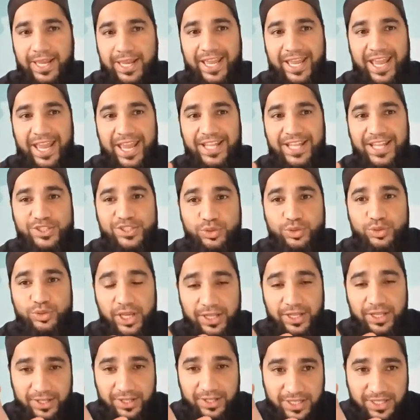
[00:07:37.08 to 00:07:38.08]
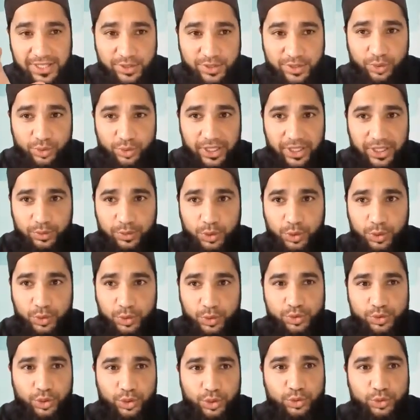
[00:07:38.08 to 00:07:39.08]
And this surah that we're doing,
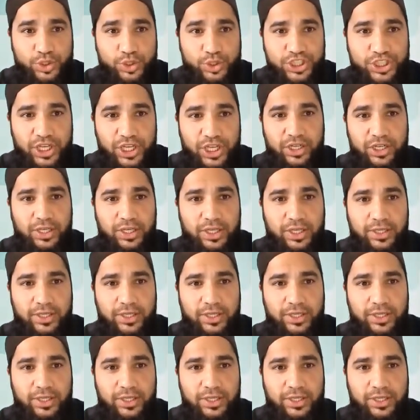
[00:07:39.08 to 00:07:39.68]
Surah Al-Sharh,